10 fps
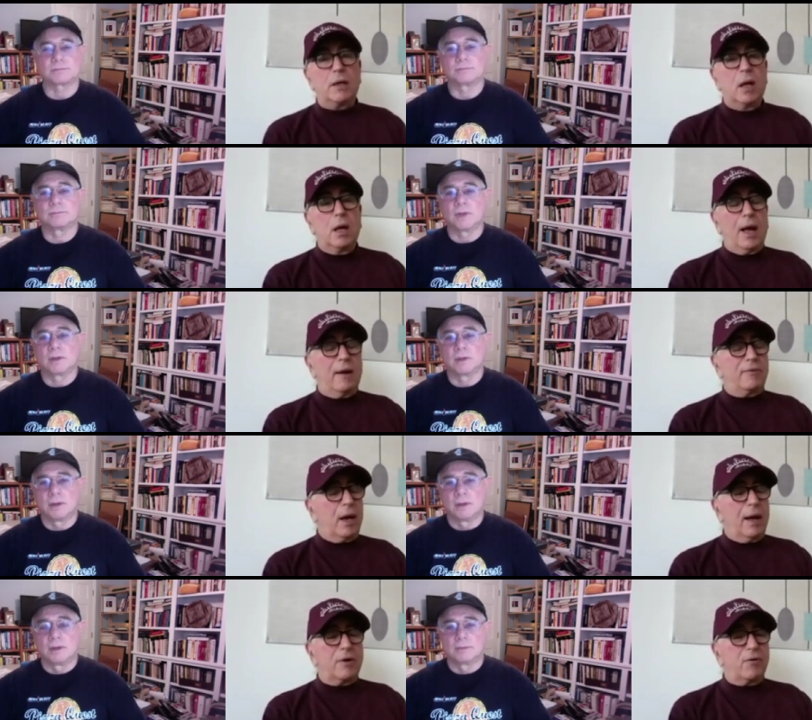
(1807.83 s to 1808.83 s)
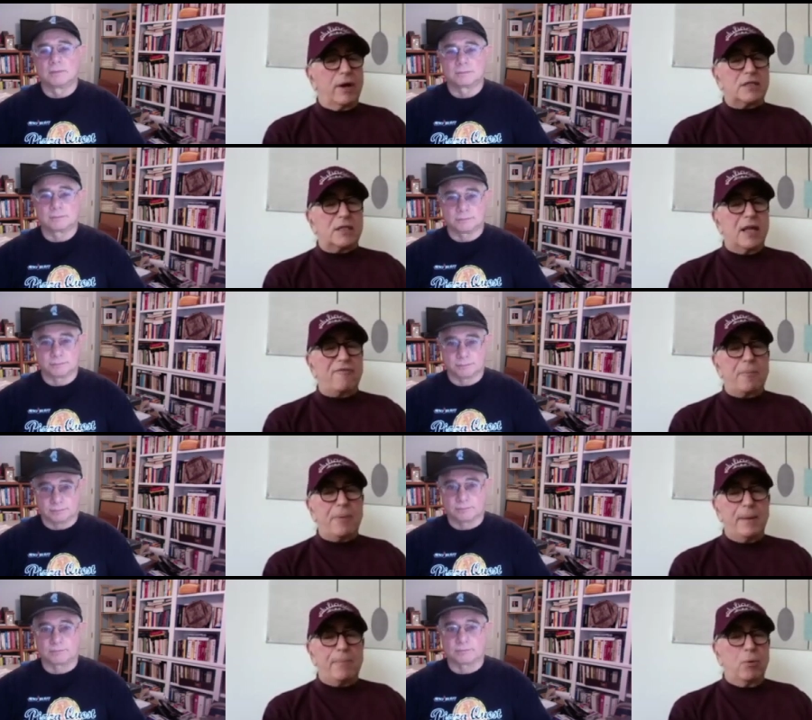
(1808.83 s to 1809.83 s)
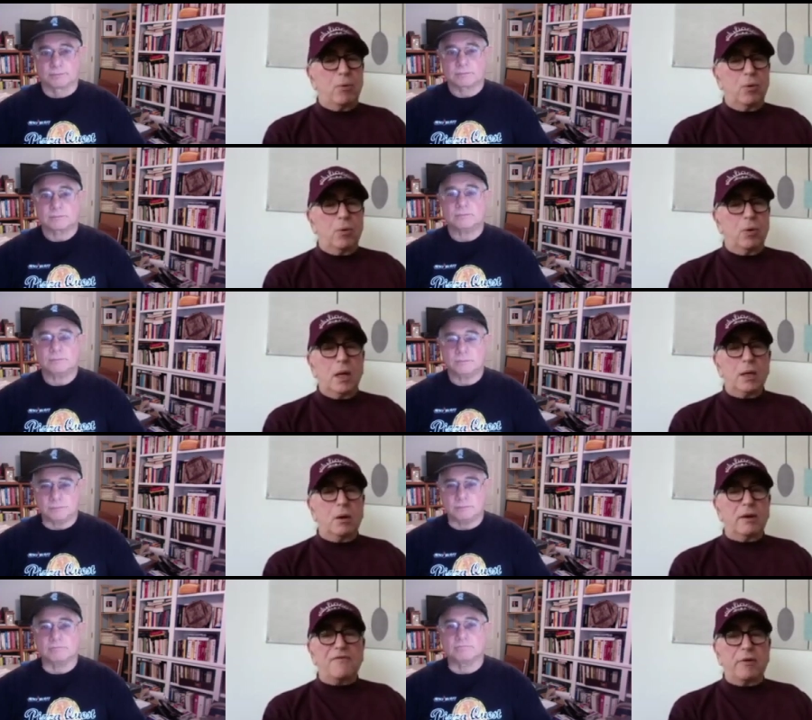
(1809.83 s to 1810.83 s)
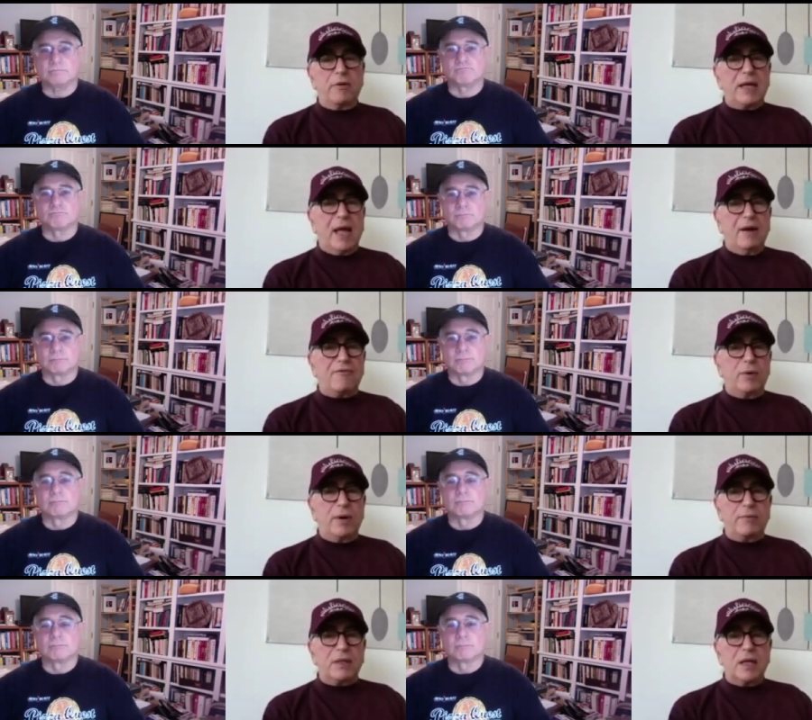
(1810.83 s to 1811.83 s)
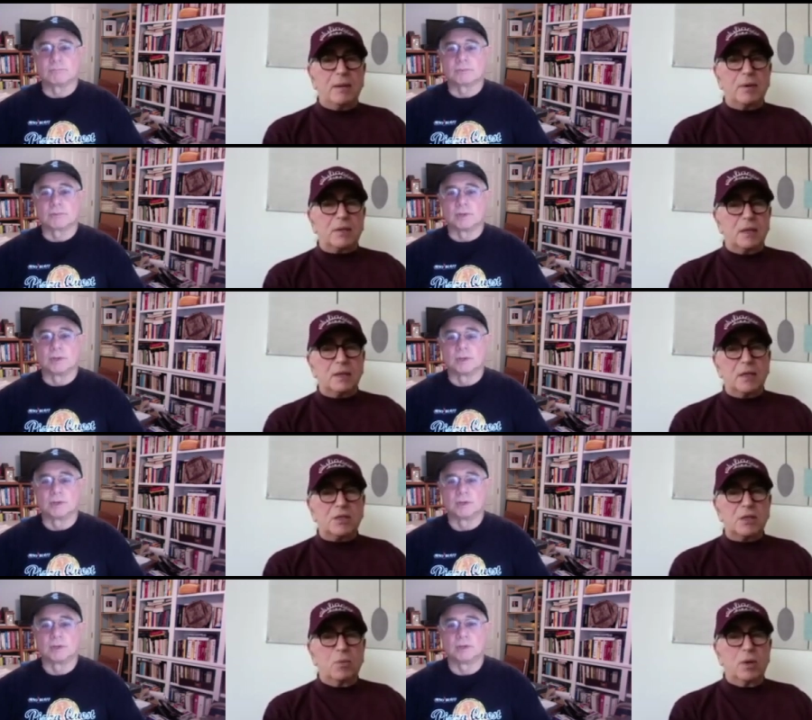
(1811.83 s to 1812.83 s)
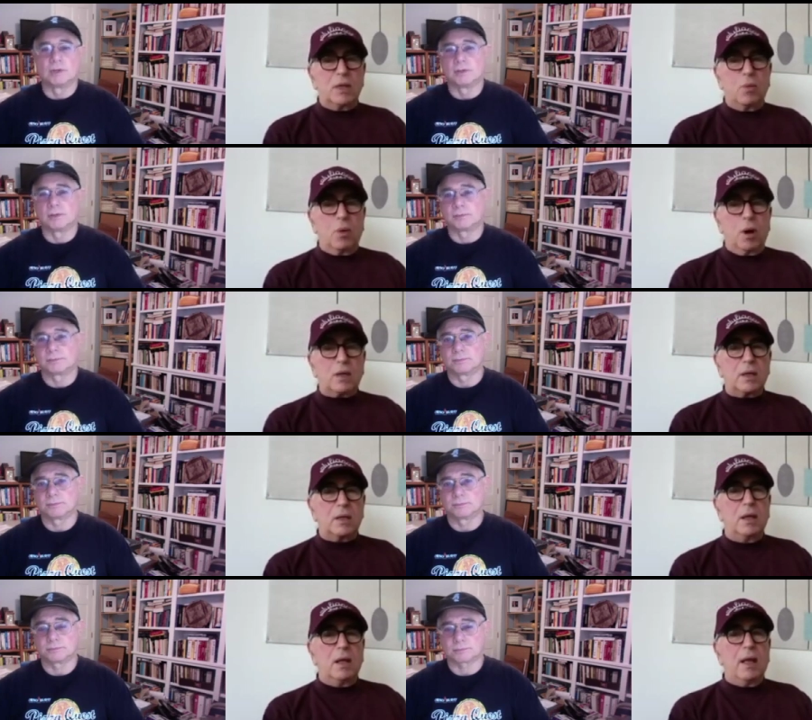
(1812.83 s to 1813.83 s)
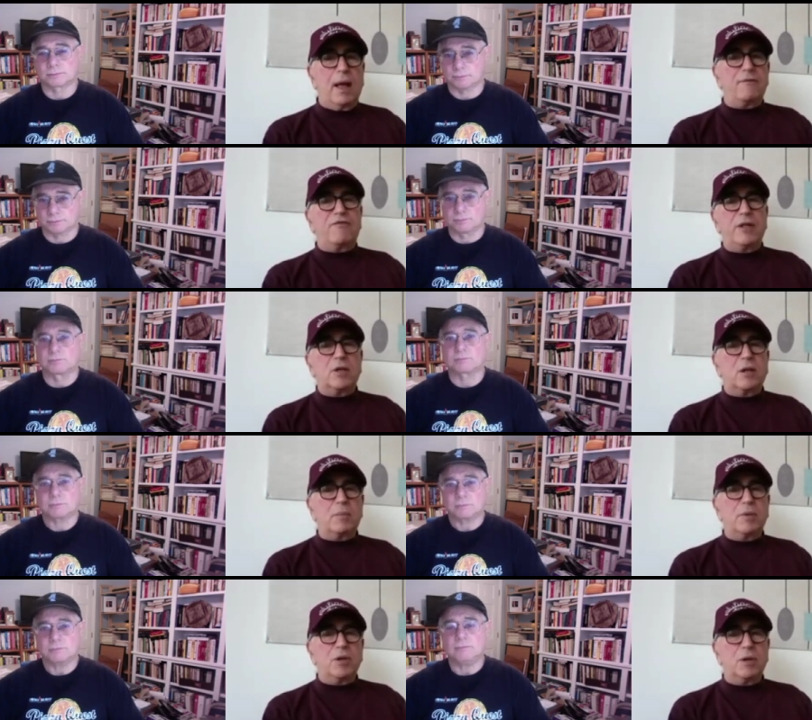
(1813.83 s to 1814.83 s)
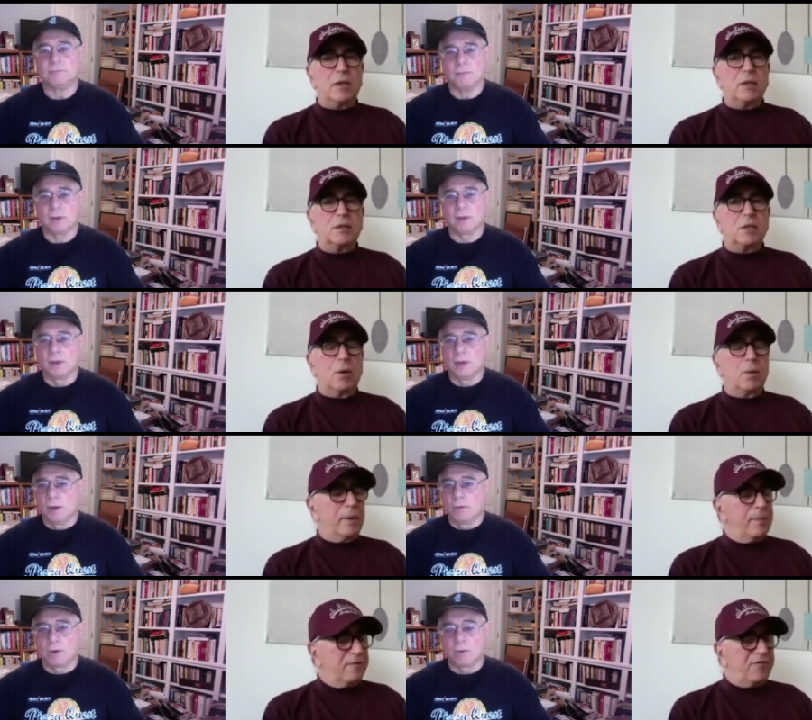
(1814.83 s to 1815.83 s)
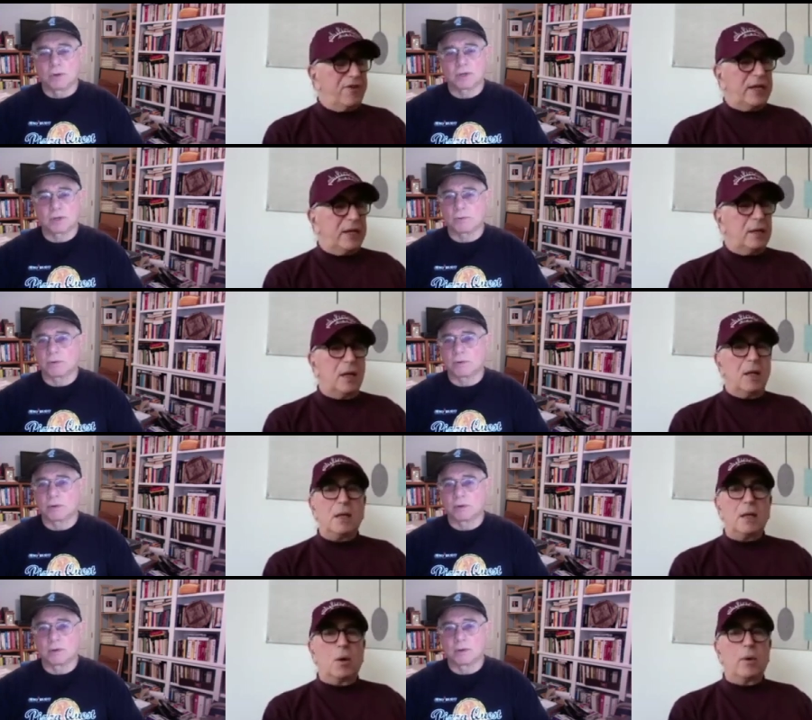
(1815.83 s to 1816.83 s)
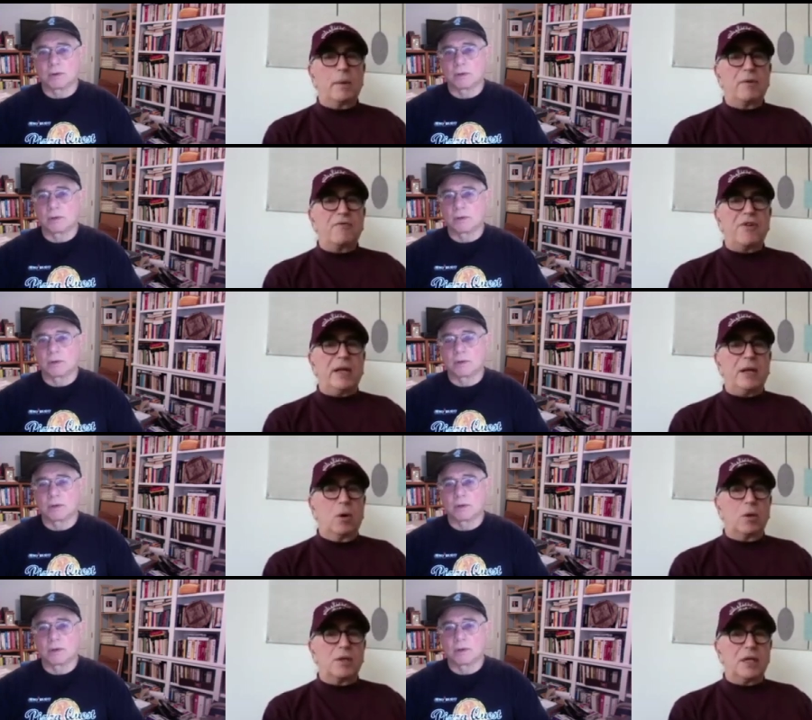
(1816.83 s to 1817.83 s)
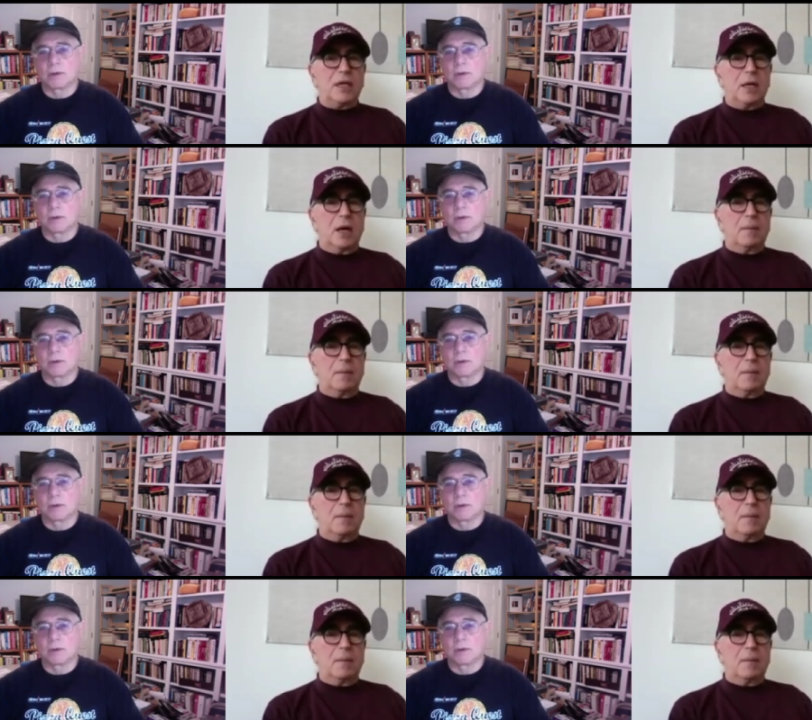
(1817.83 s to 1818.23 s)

Speaker 1: I have a, have a great staff of people who, you know, they're very careful with everything, but they're, they're still willing to work and, and feed the community. So we've been feeding, you know, we've been feeding all of the, uh,